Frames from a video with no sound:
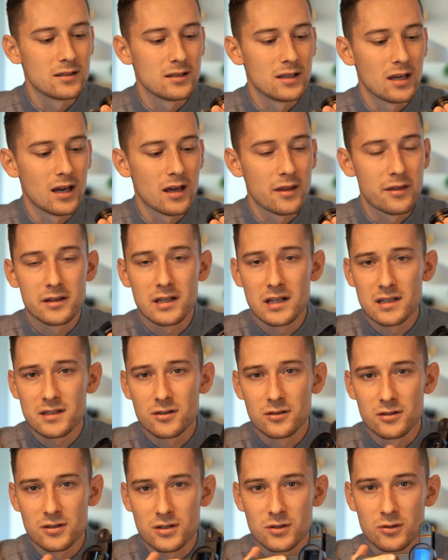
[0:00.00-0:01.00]
Yeah, I think that's
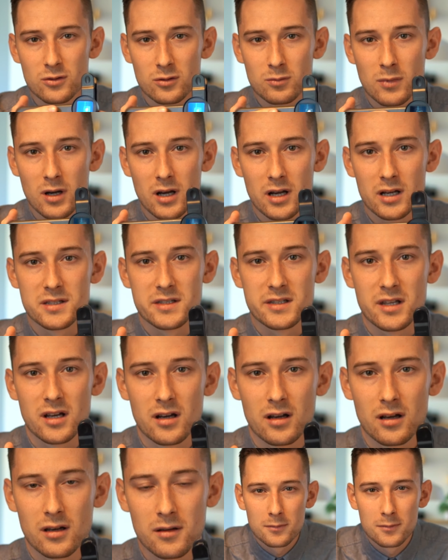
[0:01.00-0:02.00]
gonna suit my
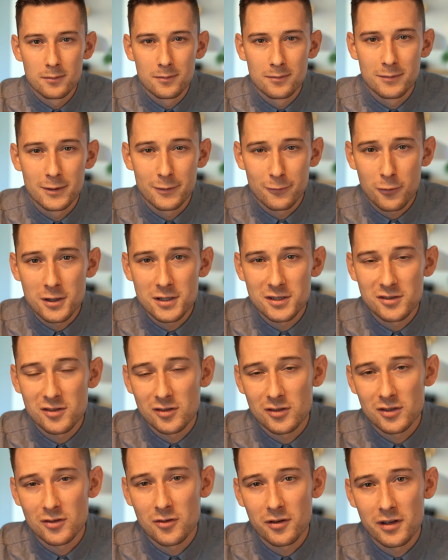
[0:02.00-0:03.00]
style. Before I
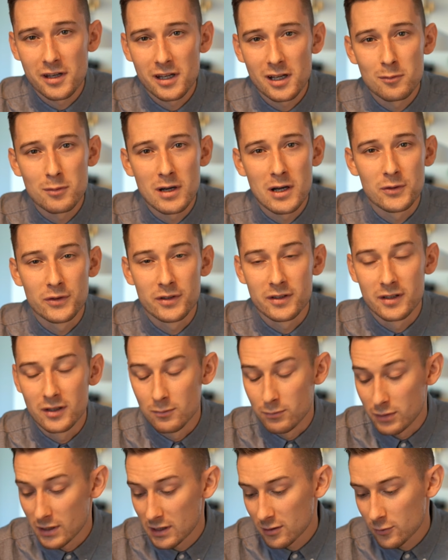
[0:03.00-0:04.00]
start talking about the
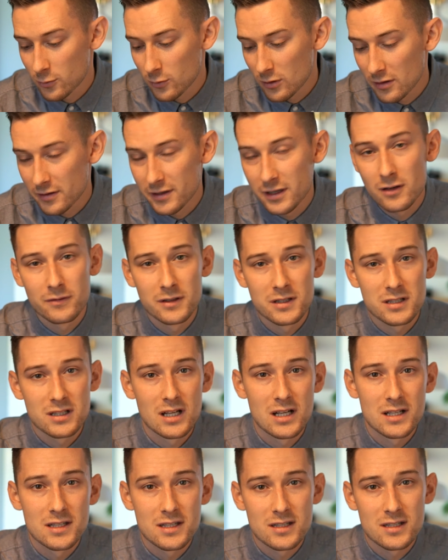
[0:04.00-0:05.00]
build quality of this
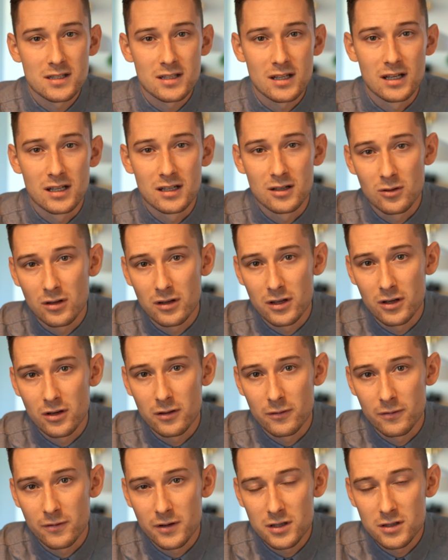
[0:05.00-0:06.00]
lens and all the
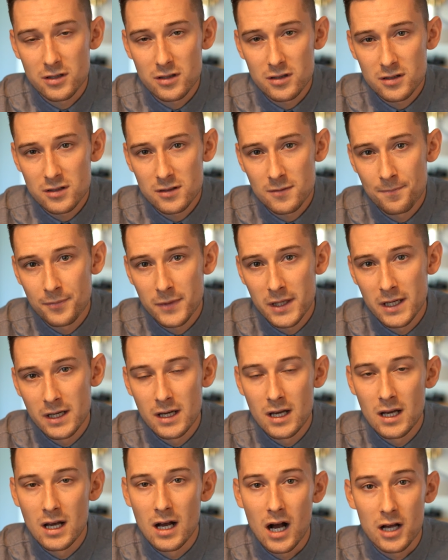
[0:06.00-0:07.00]
other features,
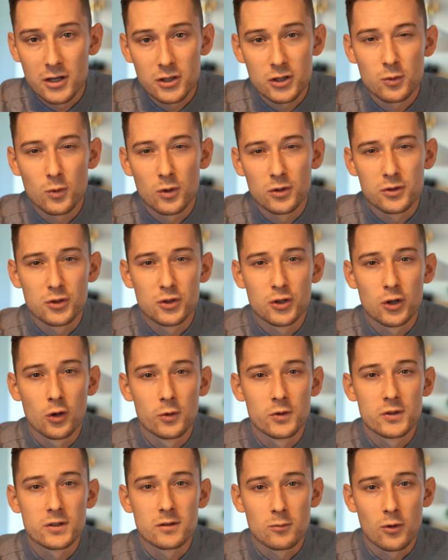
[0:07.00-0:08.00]
I just want to show
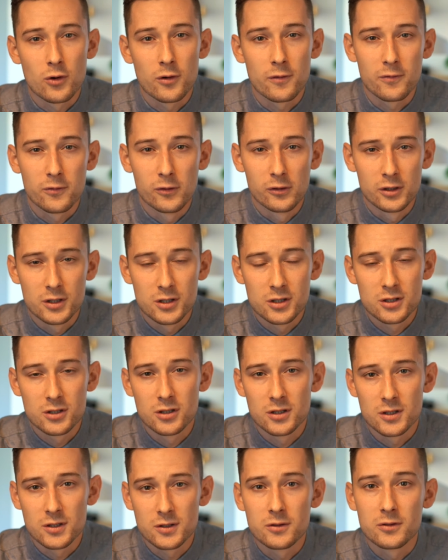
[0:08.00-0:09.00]
you some more footage
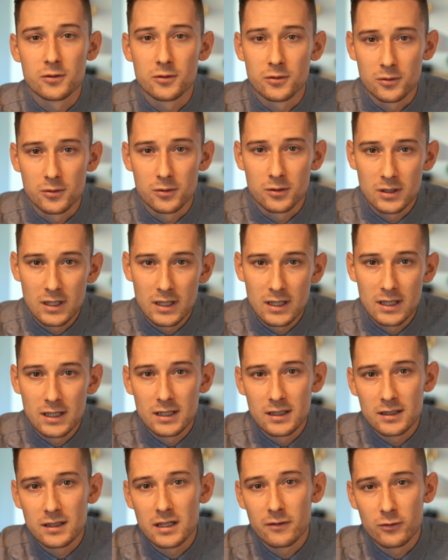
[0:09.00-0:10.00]
just to
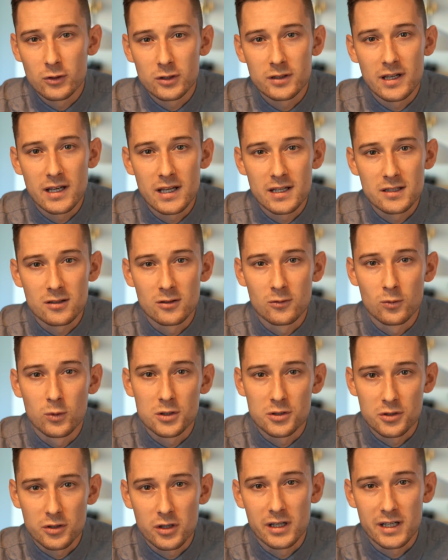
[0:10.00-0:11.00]
give you a taste of
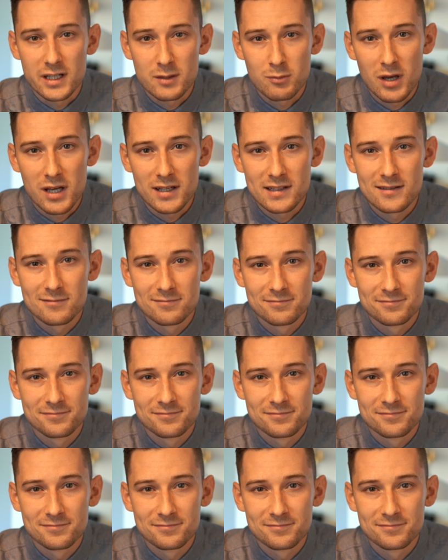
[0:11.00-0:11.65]
what you can expect.